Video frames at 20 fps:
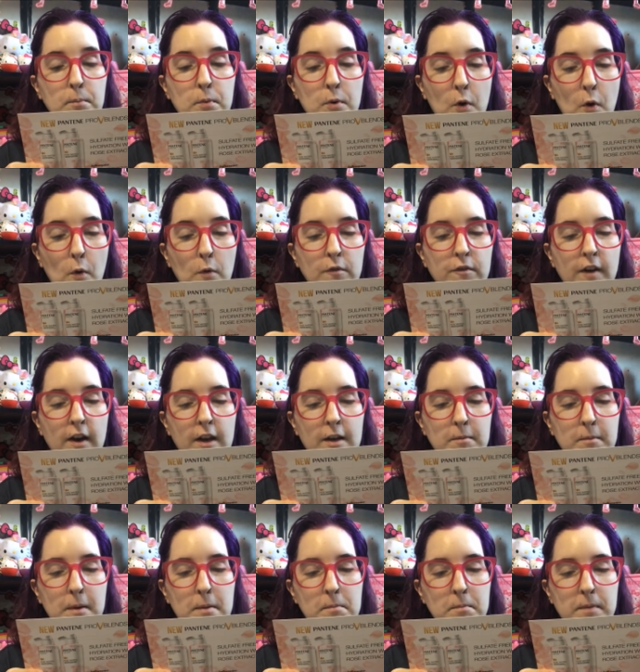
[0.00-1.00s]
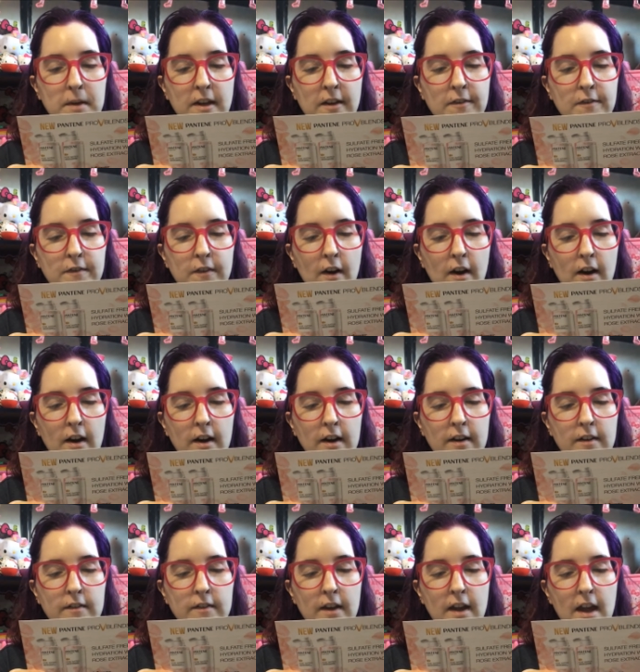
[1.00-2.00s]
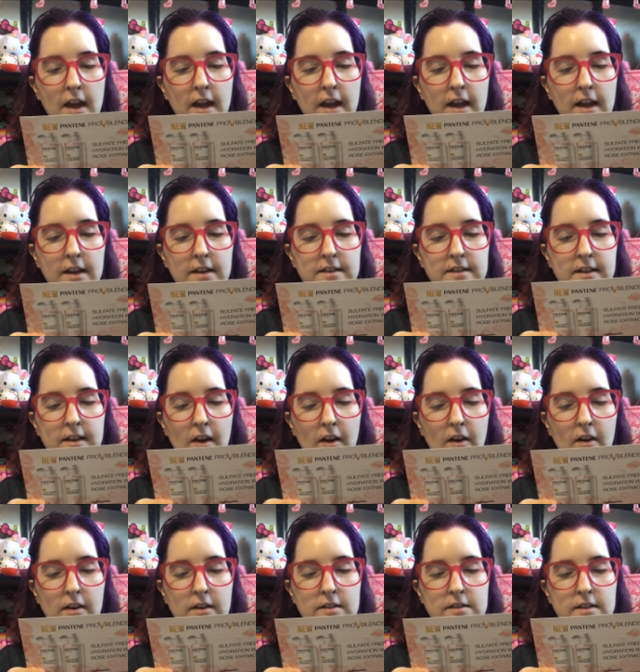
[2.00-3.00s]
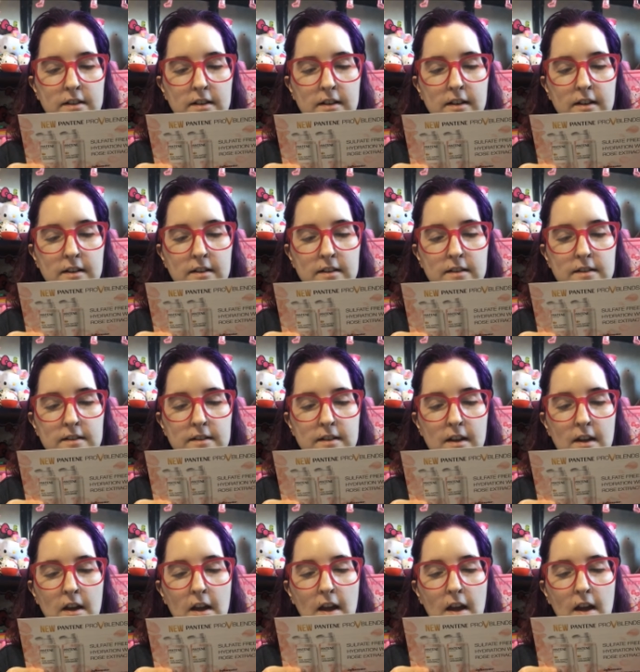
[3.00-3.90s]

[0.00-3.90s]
pro vitamin B5, antioxidants,